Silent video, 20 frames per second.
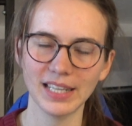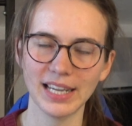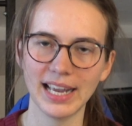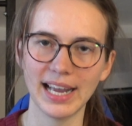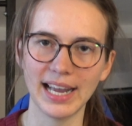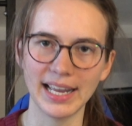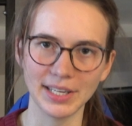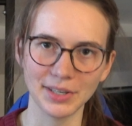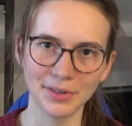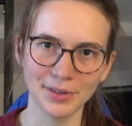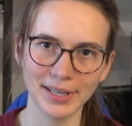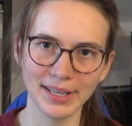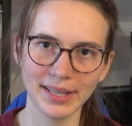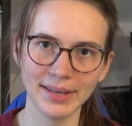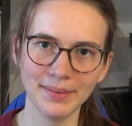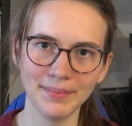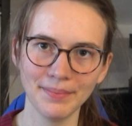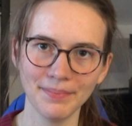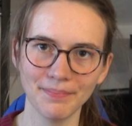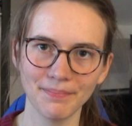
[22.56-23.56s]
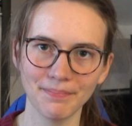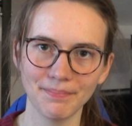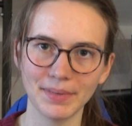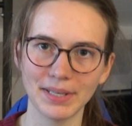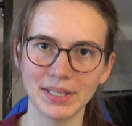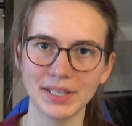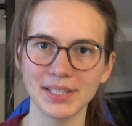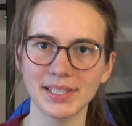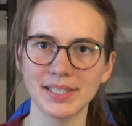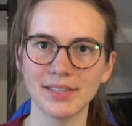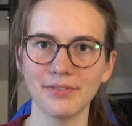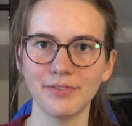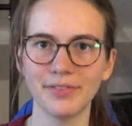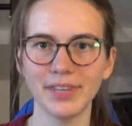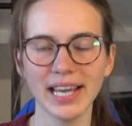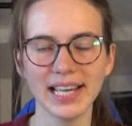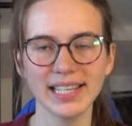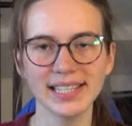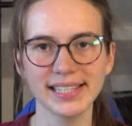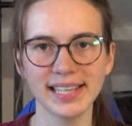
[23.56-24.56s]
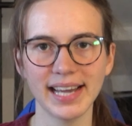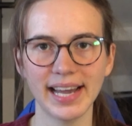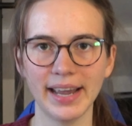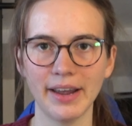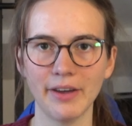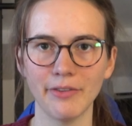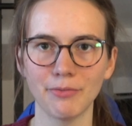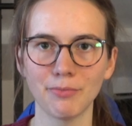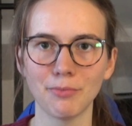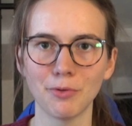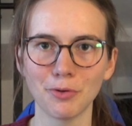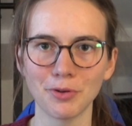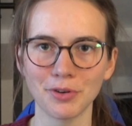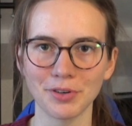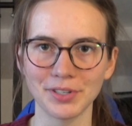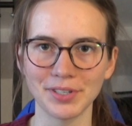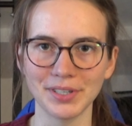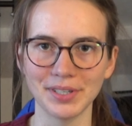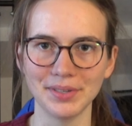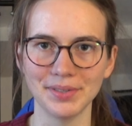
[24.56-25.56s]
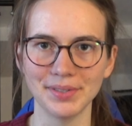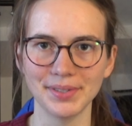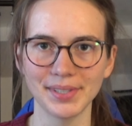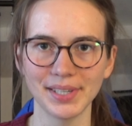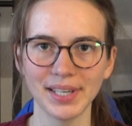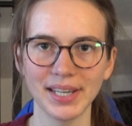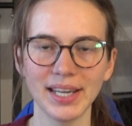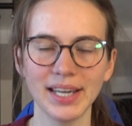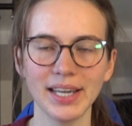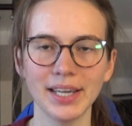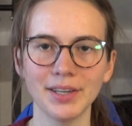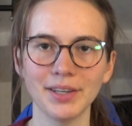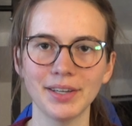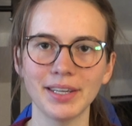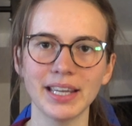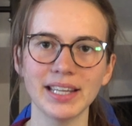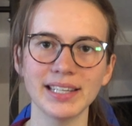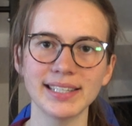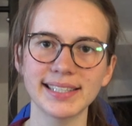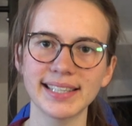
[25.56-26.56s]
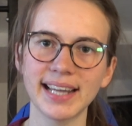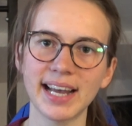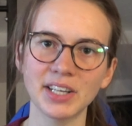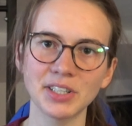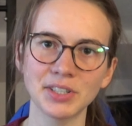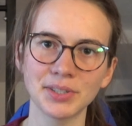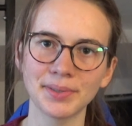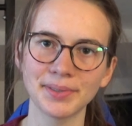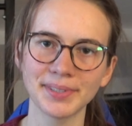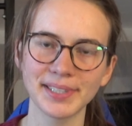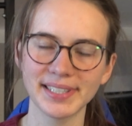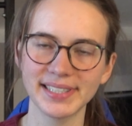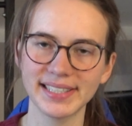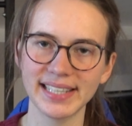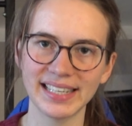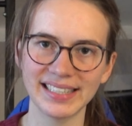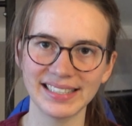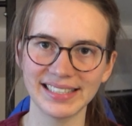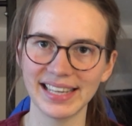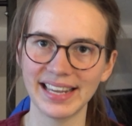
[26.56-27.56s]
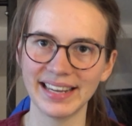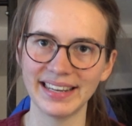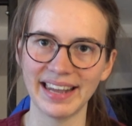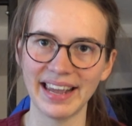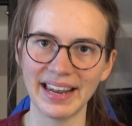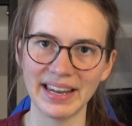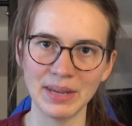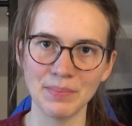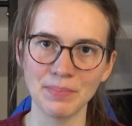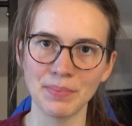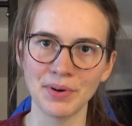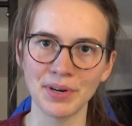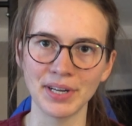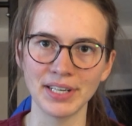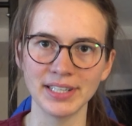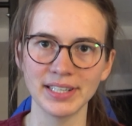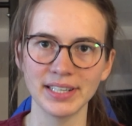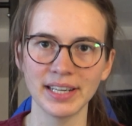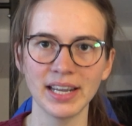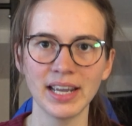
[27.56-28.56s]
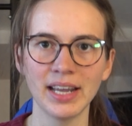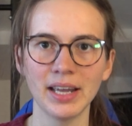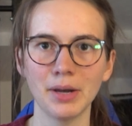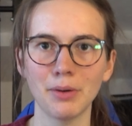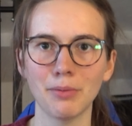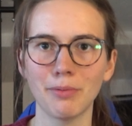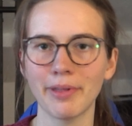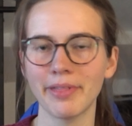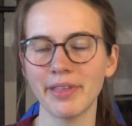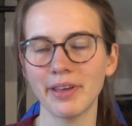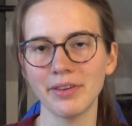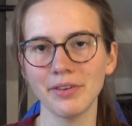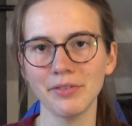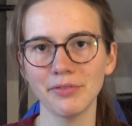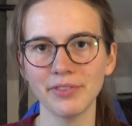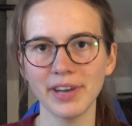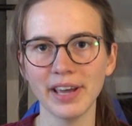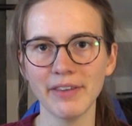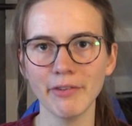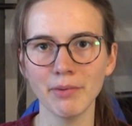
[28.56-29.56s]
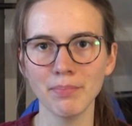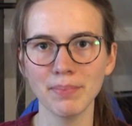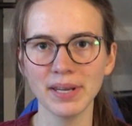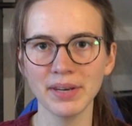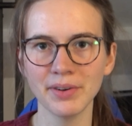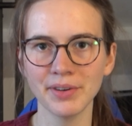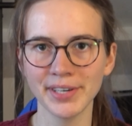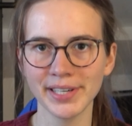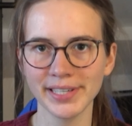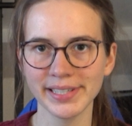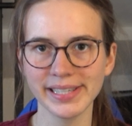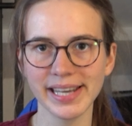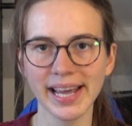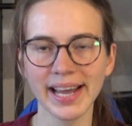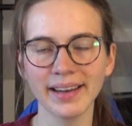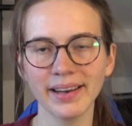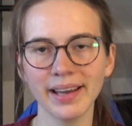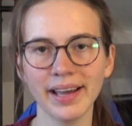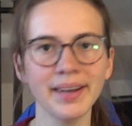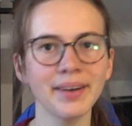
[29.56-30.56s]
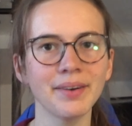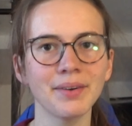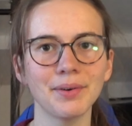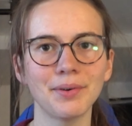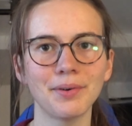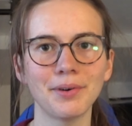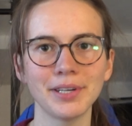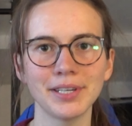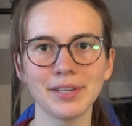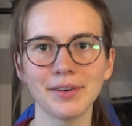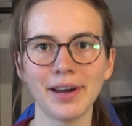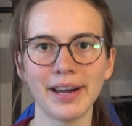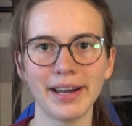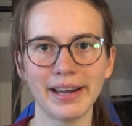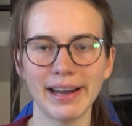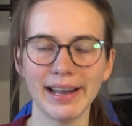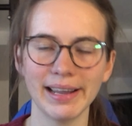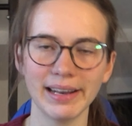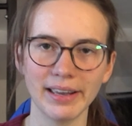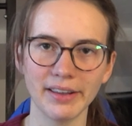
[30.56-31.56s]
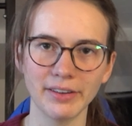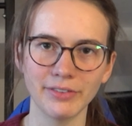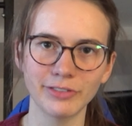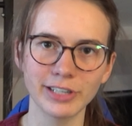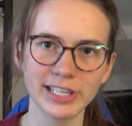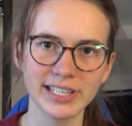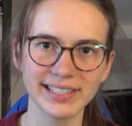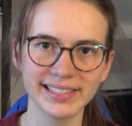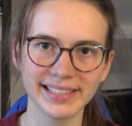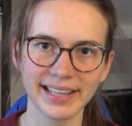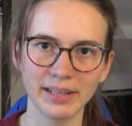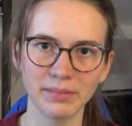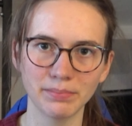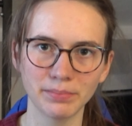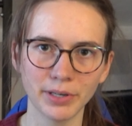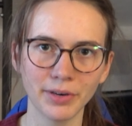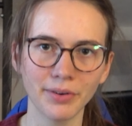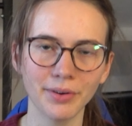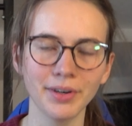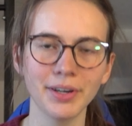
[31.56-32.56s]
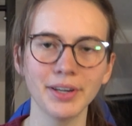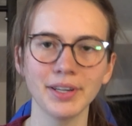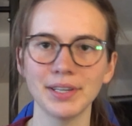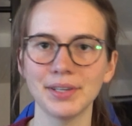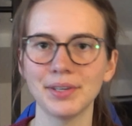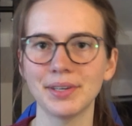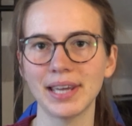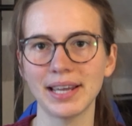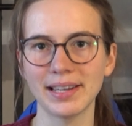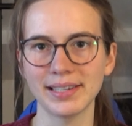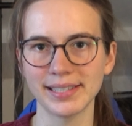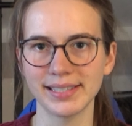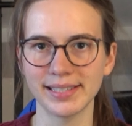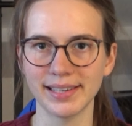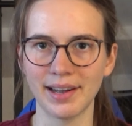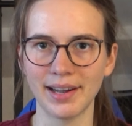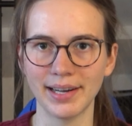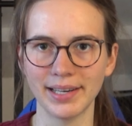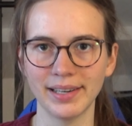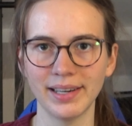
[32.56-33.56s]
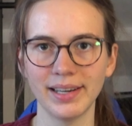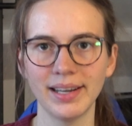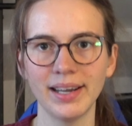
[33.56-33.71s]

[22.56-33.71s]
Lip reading: Are you in? Because if yes, I have more good news. You can start shoulder stands at any point. Whether you've never been on a slackline or you're a Highline Freestyle Pro, you can start.